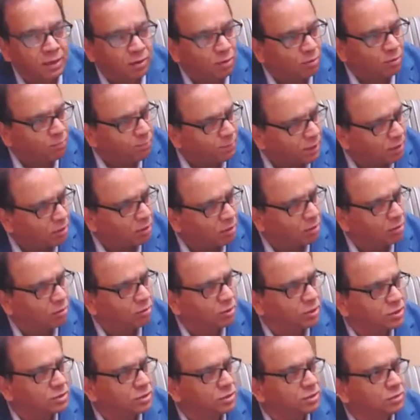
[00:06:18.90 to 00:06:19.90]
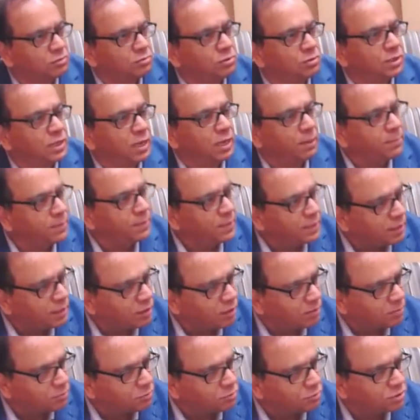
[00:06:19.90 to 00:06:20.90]
of Bengal origin. We are American
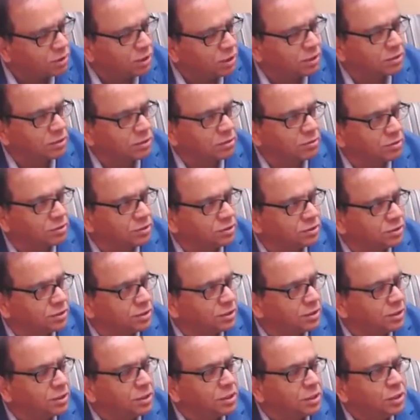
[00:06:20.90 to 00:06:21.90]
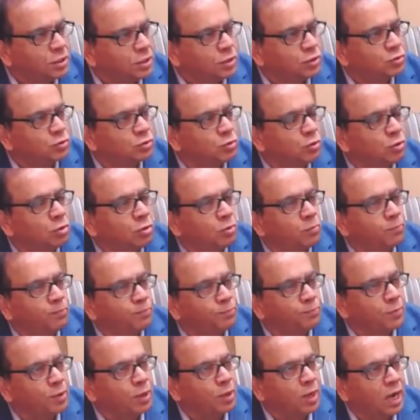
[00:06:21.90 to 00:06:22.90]
of Gujarati origin. So
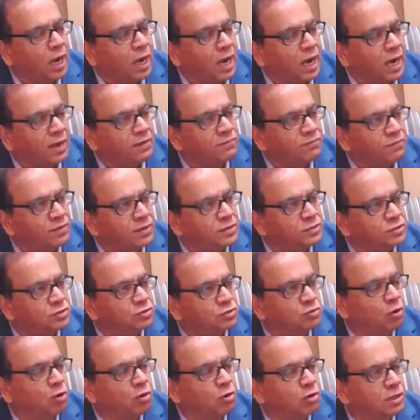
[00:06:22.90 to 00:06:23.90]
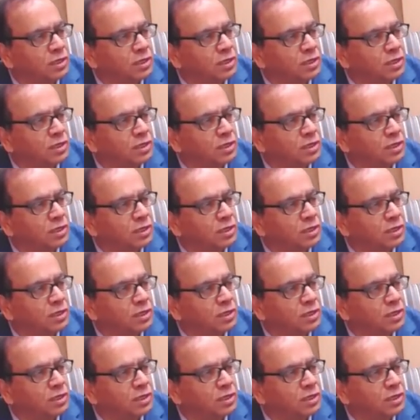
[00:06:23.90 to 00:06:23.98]
I felt strongly